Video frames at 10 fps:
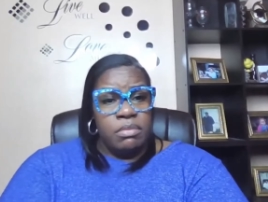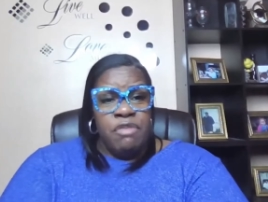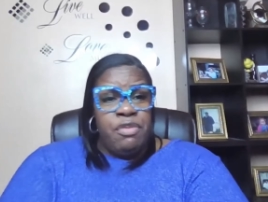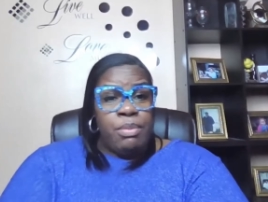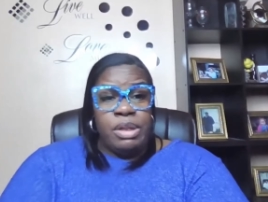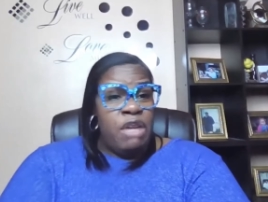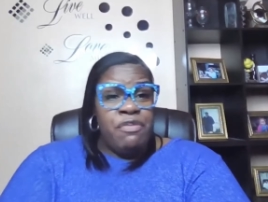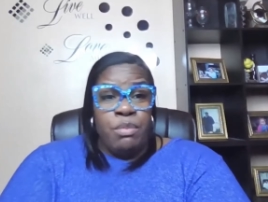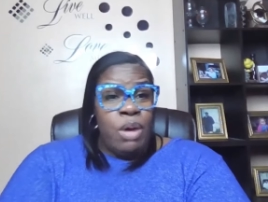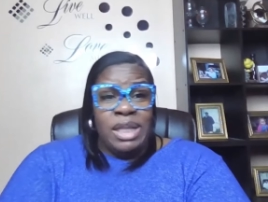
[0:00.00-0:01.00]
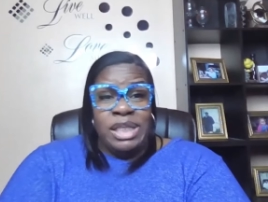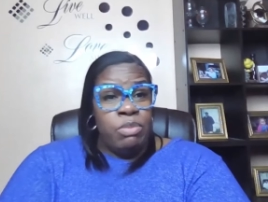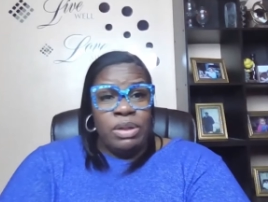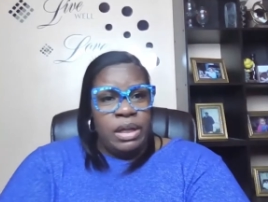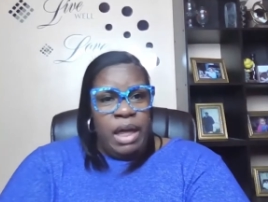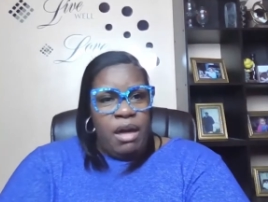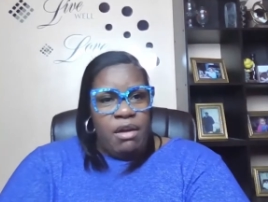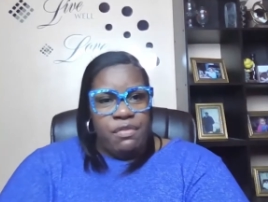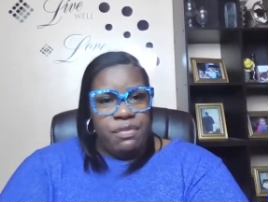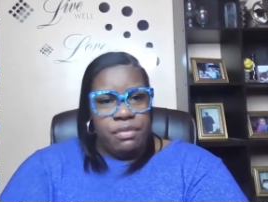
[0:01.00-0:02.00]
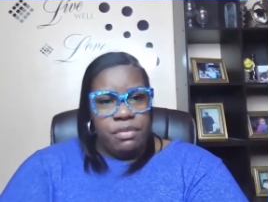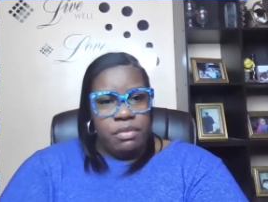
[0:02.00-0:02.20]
If it was if it was, he wouldn't have left.